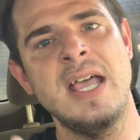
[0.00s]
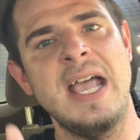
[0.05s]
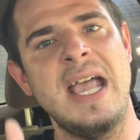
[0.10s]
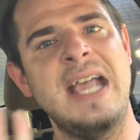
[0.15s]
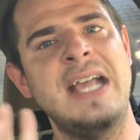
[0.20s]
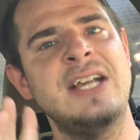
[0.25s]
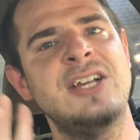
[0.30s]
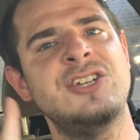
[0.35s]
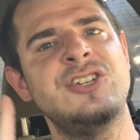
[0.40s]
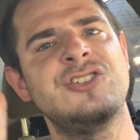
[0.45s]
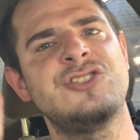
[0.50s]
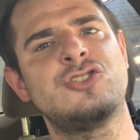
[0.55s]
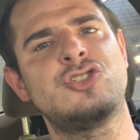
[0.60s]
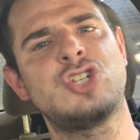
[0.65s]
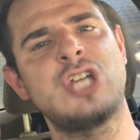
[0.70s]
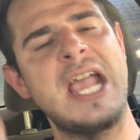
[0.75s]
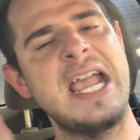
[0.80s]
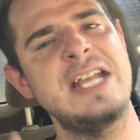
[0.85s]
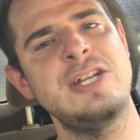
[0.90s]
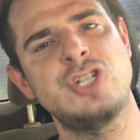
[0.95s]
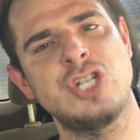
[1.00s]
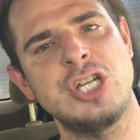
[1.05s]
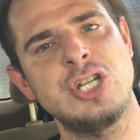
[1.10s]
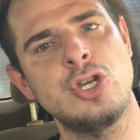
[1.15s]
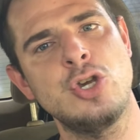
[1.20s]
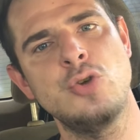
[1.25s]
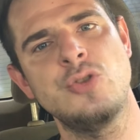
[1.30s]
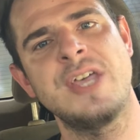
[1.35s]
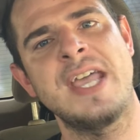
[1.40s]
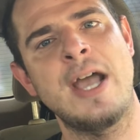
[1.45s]
is changing
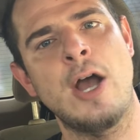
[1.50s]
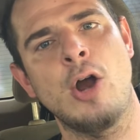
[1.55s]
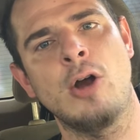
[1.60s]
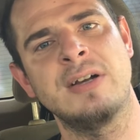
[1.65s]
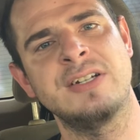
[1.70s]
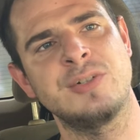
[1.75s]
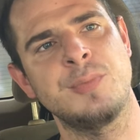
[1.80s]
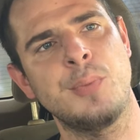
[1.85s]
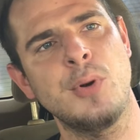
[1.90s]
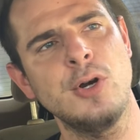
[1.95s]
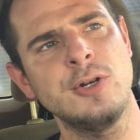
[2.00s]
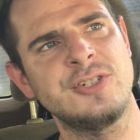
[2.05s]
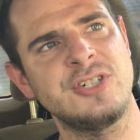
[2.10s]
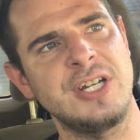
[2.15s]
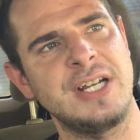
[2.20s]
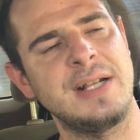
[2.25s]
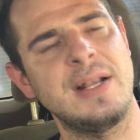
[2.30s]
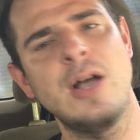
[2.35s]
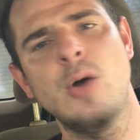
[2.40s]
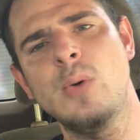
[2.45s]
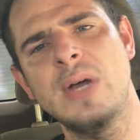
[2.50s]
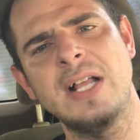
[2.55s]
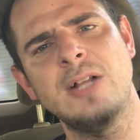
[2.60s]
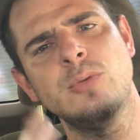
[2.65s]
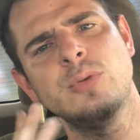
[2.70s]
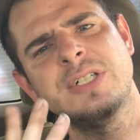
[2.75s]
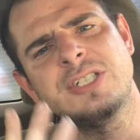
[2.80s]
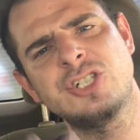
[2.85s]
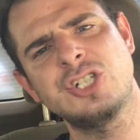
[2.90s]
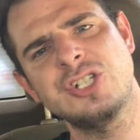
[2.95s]
who they are as a person.
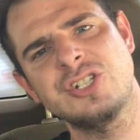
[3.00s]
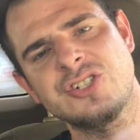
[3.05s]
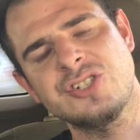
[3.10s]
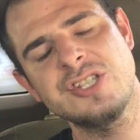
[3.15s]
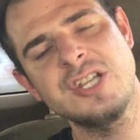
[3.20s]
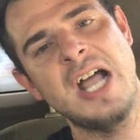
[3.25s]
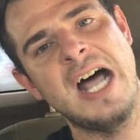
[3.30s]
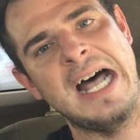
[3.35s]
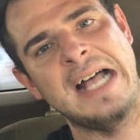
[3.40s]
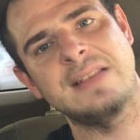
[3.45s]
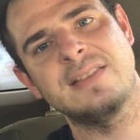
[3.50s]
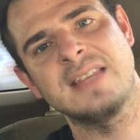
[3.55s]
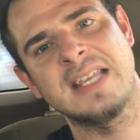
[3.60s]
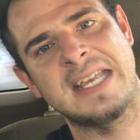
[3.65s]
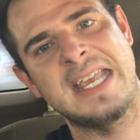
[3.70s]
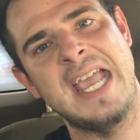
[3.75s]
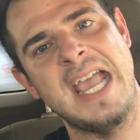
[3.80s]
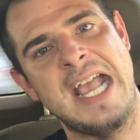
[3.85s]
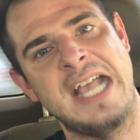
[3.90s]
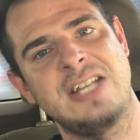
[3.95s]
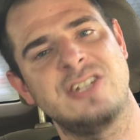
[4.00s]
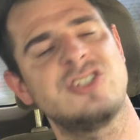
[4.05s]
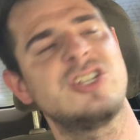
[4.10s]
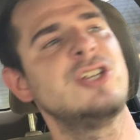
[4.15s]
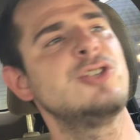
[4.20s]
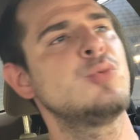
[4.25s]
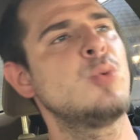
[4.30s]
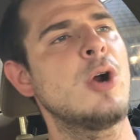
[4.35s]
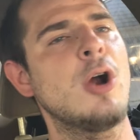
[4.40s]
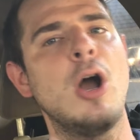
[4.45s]
Well, which is not the case,
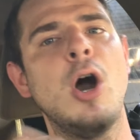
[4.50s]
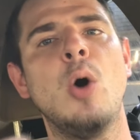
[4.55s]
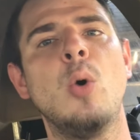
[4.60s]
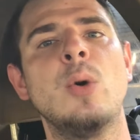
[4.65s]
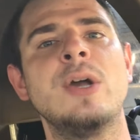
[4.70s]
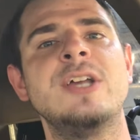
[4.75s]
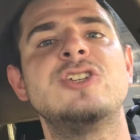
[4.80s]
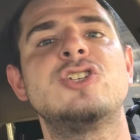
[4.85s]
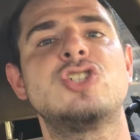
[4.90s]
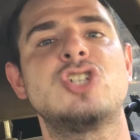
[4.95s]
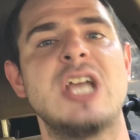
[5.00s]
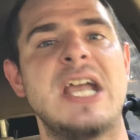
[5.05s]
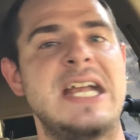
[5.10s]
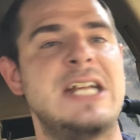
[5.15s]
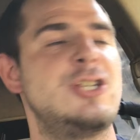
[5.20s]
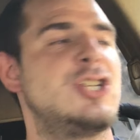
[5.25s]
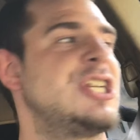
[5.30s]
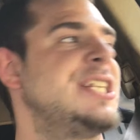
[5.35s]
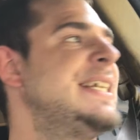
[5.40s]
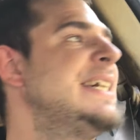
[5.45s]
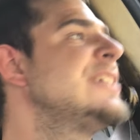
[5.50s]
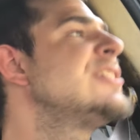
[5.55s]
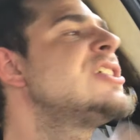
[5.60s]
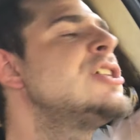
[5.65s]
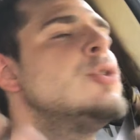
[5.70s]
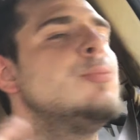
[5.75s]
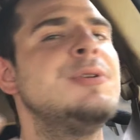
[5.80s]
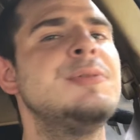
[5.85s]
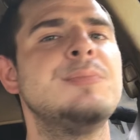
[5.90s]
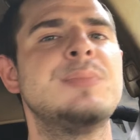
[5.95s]
because we're always changing. As
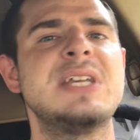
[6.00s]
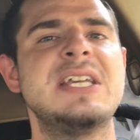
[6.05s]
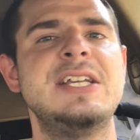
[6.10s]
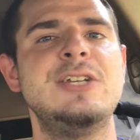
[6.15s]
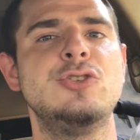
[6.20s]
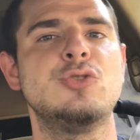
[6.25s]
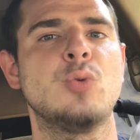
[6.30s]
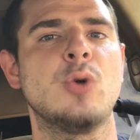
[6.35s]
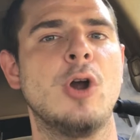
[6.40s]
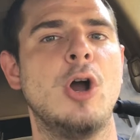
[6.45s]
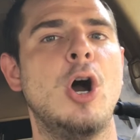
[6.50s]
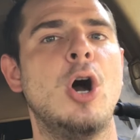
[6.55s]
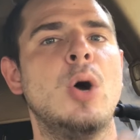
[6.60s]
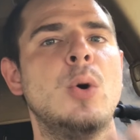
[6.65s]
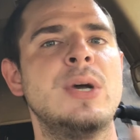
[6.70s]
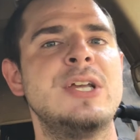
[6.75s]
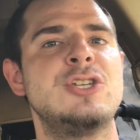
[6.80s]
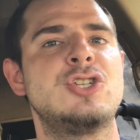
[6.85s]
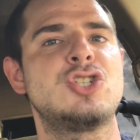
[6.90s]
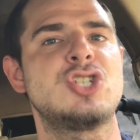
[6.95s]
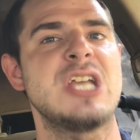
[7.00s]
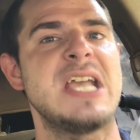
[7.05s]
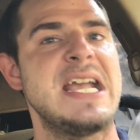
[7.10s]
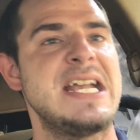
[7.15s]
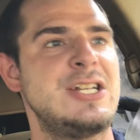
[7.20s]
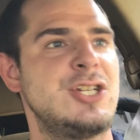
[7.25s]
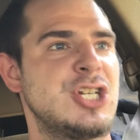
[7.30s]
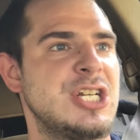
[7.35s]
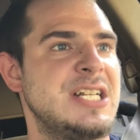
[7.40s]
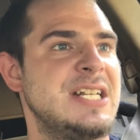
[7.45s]
human beings, we're always
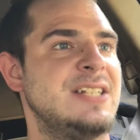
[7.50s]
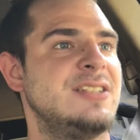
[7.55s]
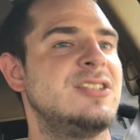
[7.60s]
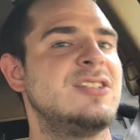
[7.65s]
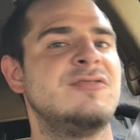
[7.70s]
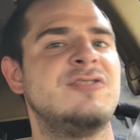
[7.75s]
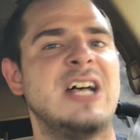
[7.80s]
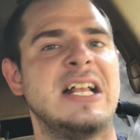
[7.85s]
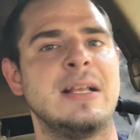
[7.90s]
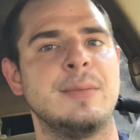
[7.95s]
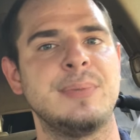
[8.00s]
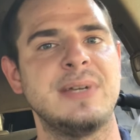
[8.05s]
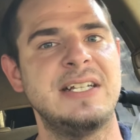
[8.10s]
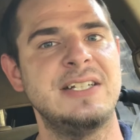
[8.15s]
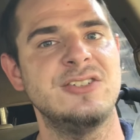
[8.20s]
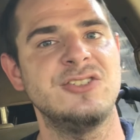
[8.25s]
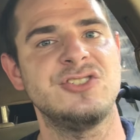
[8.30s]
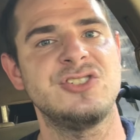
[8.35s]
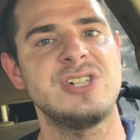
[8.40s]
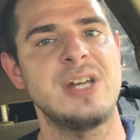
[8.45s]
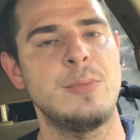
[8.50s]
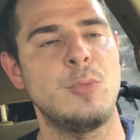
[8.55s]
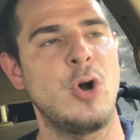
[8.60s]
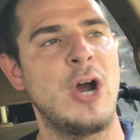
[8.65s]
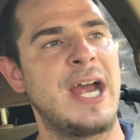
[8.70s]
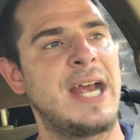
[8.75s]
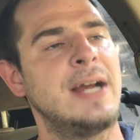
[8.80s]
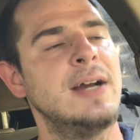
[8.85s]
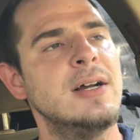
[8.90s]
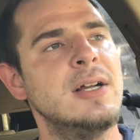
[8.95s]
changing and developing in some
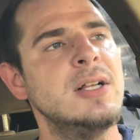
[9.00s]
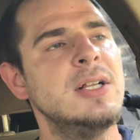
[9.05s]
way.